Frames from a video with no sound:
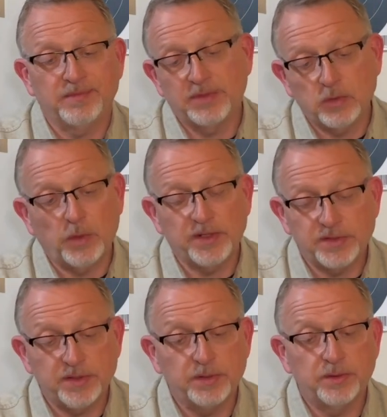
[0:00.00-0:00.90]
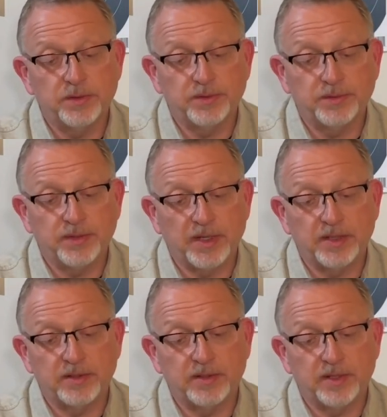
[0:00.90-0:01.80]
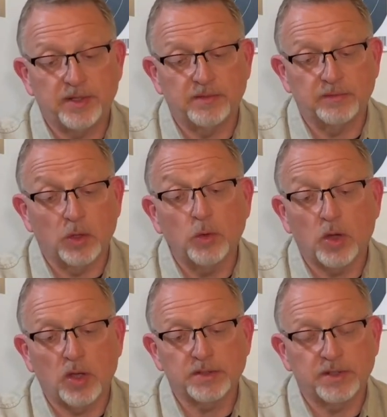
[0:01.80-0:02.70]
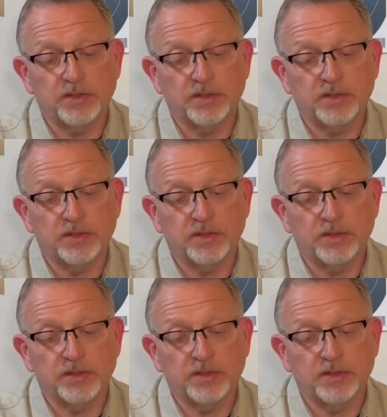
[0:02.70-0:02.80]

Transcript: 22 and low cost.